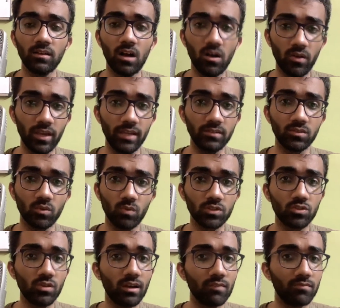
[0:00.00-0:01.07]
Okay, so
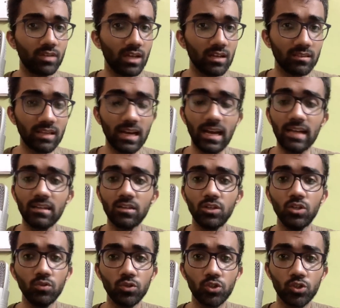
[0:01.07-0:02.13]
once you have done that,
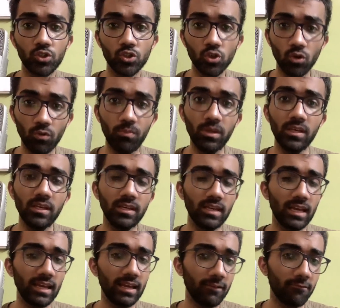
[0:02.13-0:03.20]
you should be
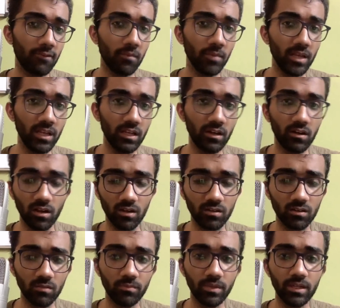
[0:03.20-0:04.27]
getting familiar a
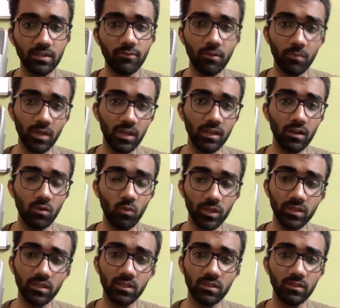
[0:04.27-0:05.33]
little bit familiar
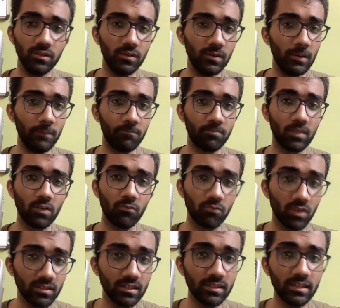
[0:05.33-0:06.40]
with uh, the
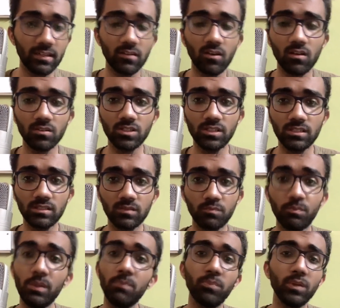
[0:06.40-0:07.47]
front end technologies.
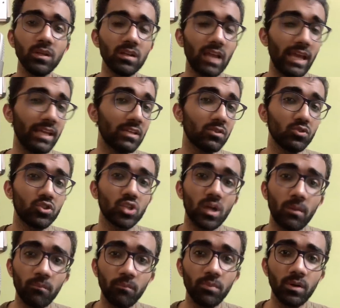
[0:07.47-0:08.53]
People like to
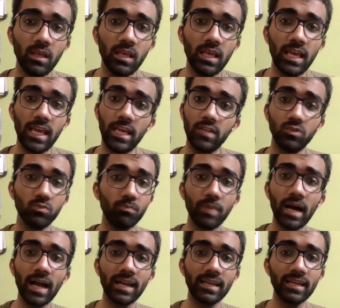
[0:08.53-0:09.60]
jump into
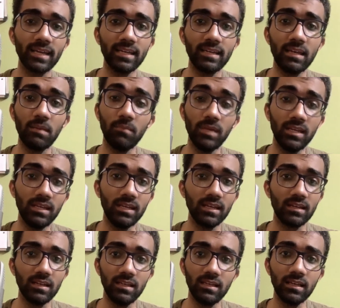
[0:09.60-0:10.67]
back end
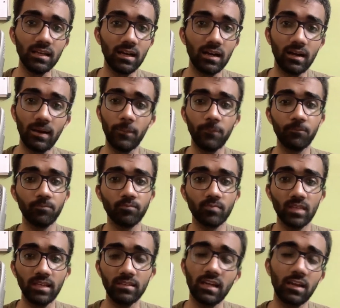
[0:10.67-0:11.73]
immediately. Um,
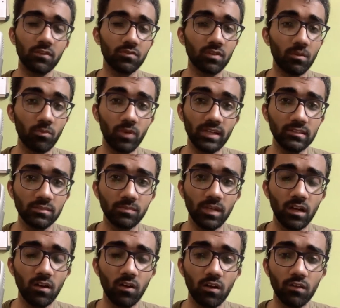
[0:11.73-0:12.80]
it kind of surprises me
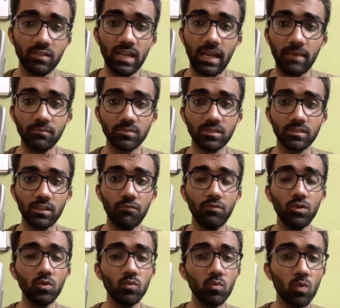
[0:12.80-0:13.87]
a lot of times.
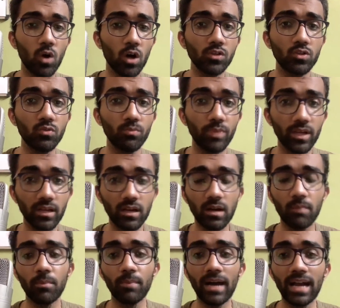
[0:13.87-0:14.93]
If you want to
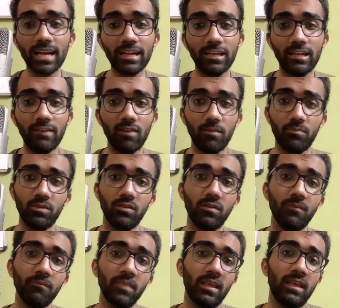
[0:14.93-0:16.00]
become a back end developer,
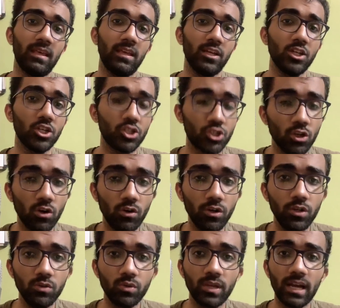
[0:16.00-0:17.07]
sure
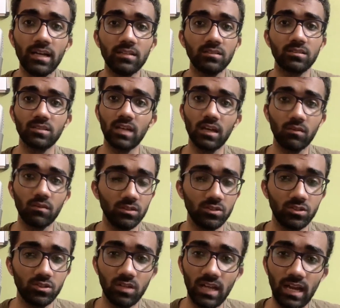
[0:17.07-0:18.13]
you can start with a
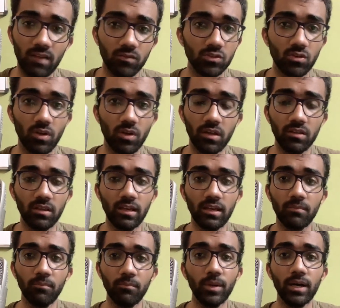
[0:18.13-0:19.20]
language or
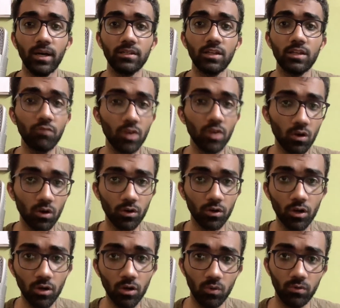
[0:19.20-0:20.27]
anything but if you're on
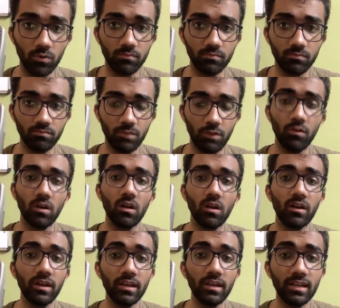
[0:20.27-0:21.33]
your own if you're
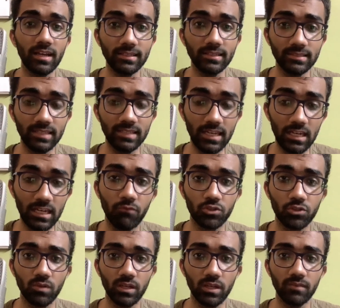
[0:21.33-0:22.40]
learning
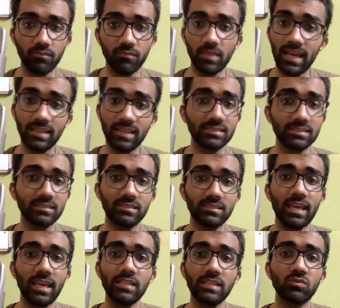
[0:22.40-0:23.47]
individually that is the
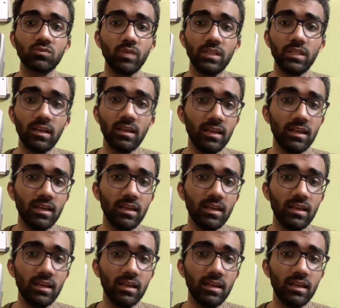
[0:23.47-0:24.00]
case with